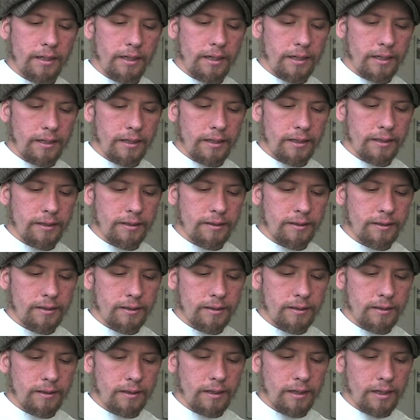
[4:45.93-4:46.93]
And
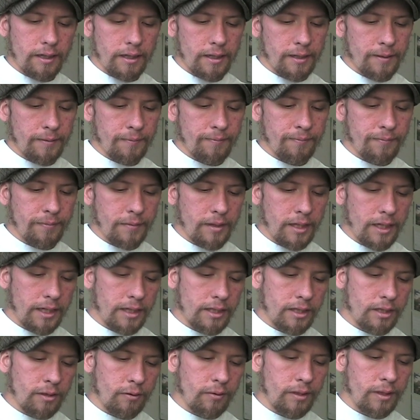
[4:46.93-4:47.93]

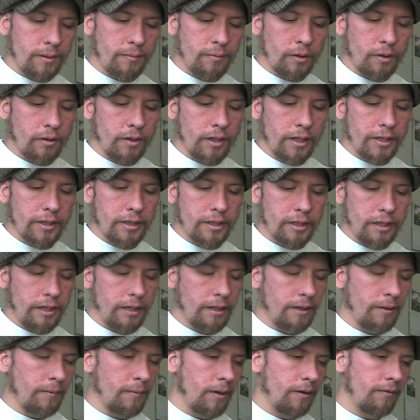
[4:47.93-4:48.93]
as the week progressed
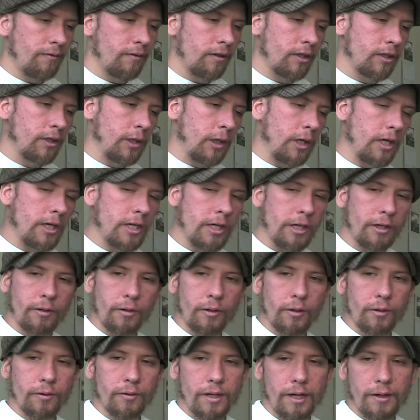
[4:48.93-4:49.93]
and my frustration
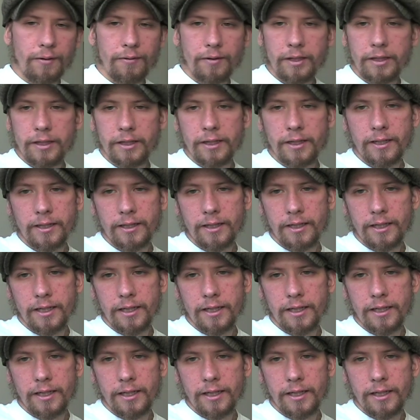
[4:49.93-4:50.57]
grew and everything,